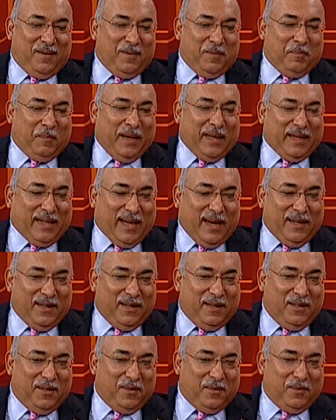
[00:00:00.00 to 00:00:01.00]
Mike
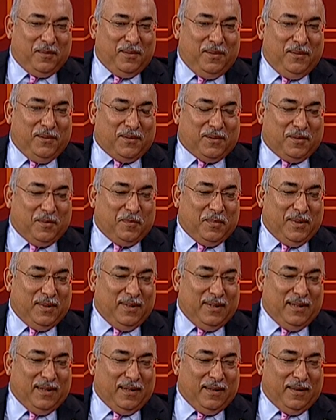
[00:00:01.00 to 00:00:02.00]
Kennedy, who used to
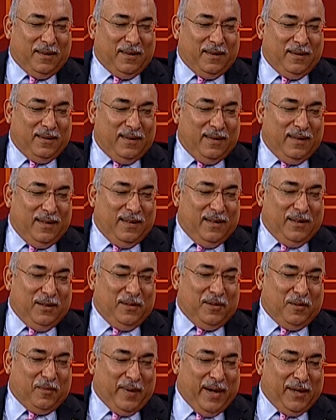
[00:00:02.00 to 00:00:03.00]
be,
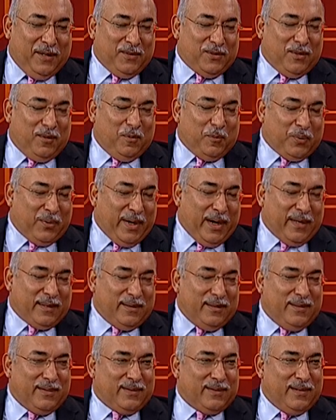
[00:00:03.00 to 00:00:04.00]
ran his own
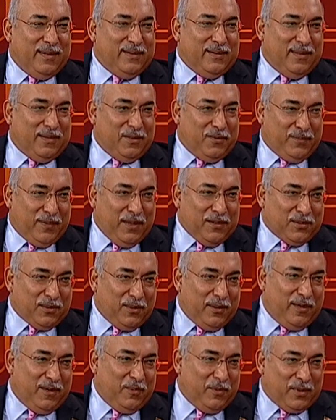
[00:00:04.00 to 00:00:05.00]
practice as a defense
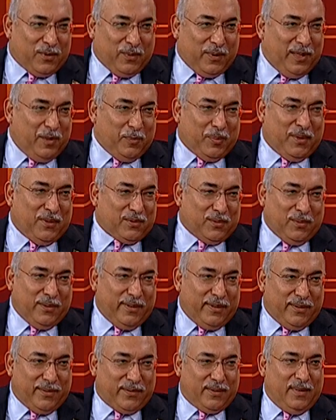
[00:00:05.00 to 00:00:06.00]
lawyer with 20 plus
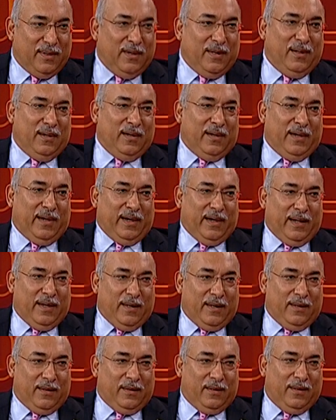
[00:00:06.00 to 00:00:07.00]
lawyers.
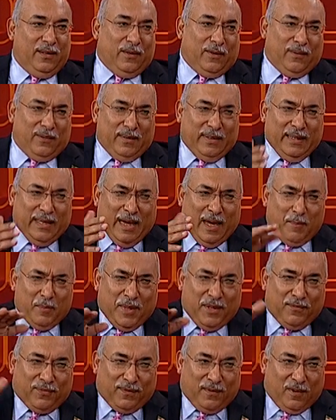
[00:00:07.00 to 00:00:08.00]
And the ebb
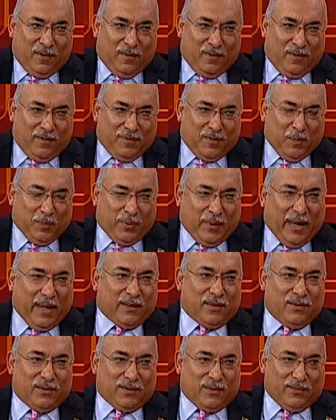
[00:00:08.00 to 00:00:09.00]
and flow of the
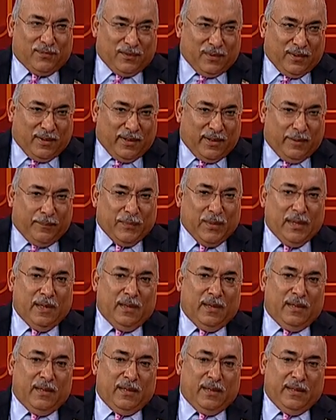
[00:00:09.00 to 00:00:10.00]
practice of law
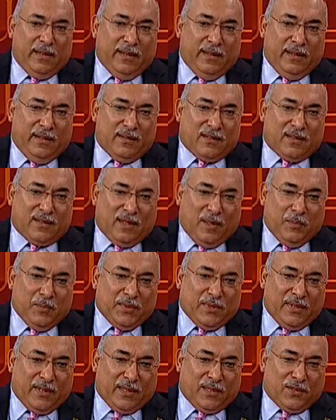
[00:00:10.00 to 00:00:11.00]
is
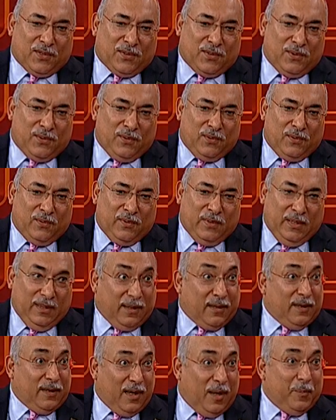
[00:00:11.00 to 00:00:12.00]
subject to
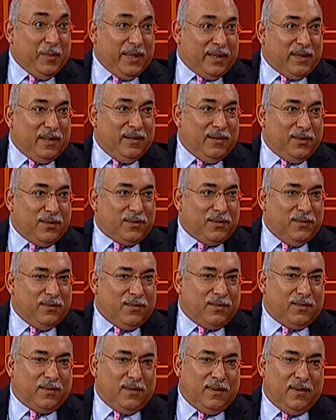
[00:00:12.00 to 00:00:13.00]
economic
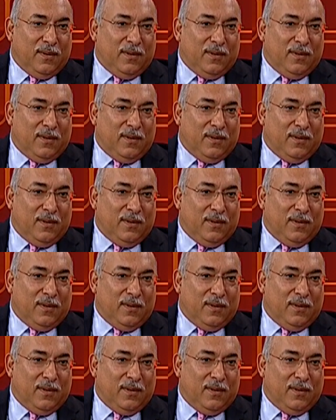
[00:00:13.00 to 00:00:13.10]
conditions